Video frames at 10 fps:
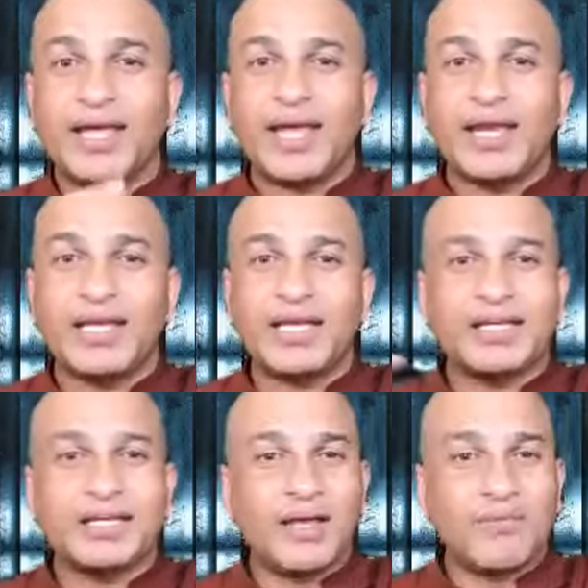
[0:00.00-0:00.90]
and
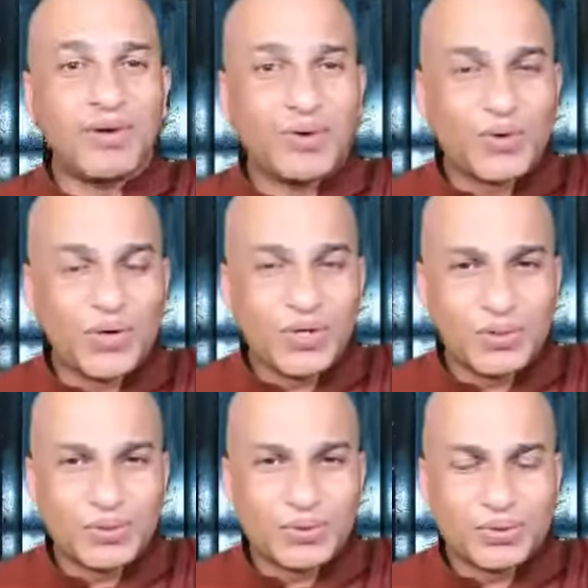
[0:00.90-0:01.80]
it never
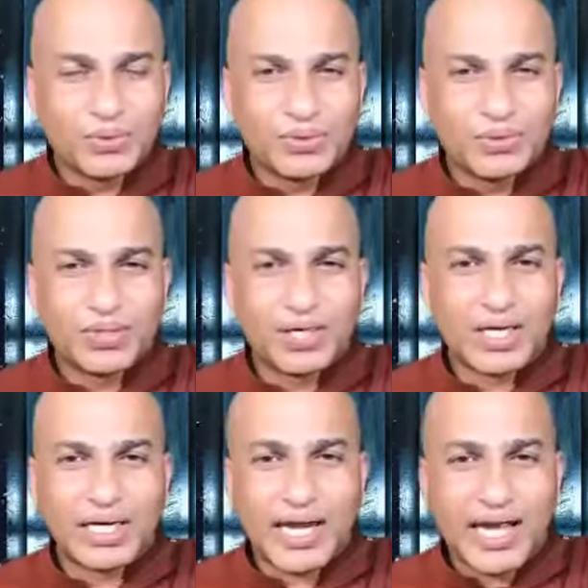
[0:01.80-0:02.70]
going to
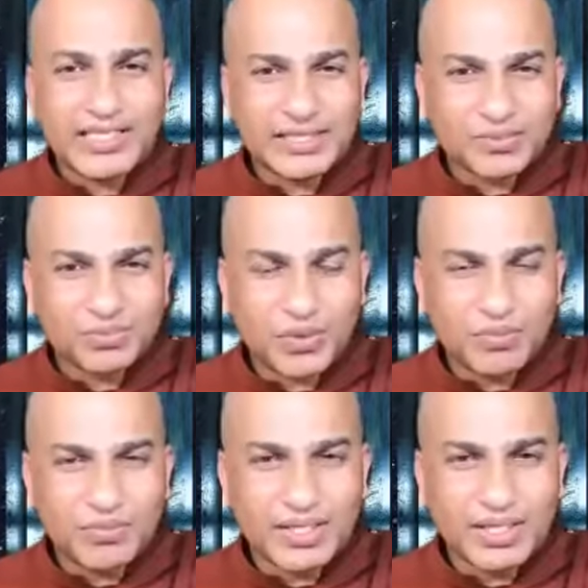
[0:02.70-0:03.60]
arise
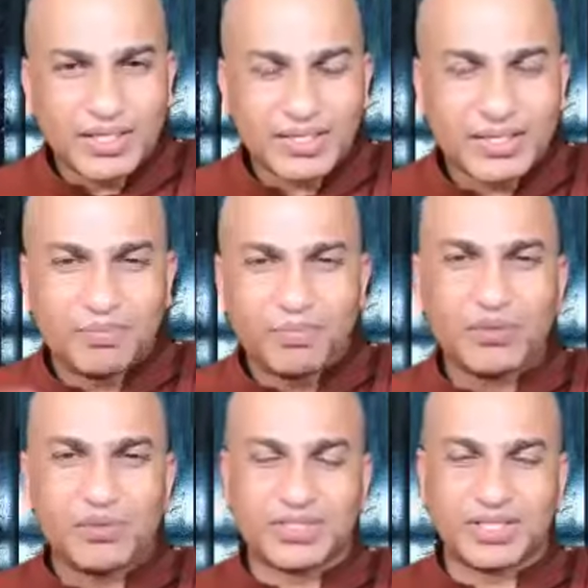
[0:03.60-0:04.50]
from the, the
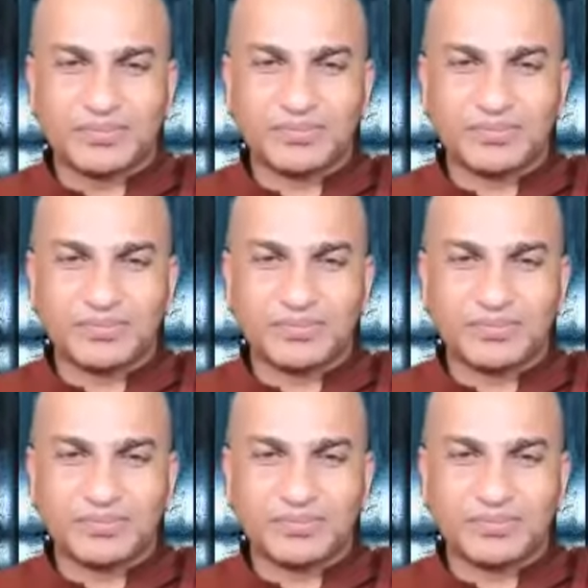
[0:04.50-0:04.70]
future.